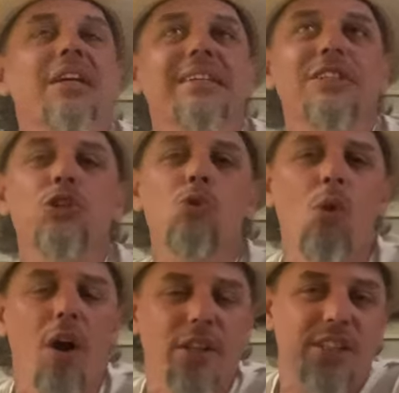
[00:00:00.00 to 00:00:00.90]

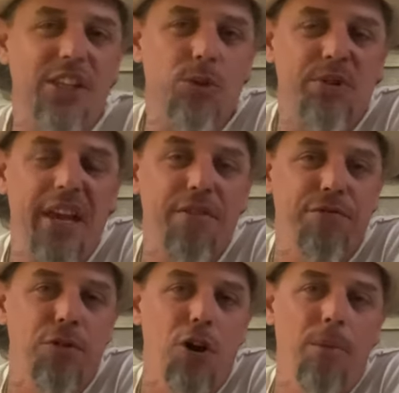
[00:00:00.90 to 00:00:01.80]
nuance that you get
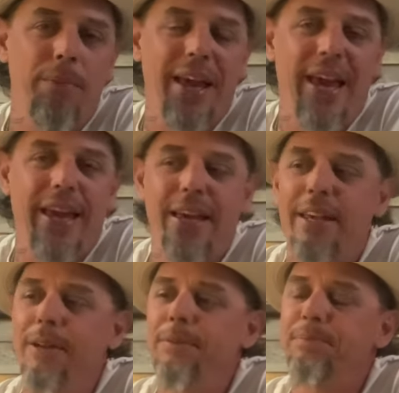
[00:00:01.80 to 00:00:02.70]
from a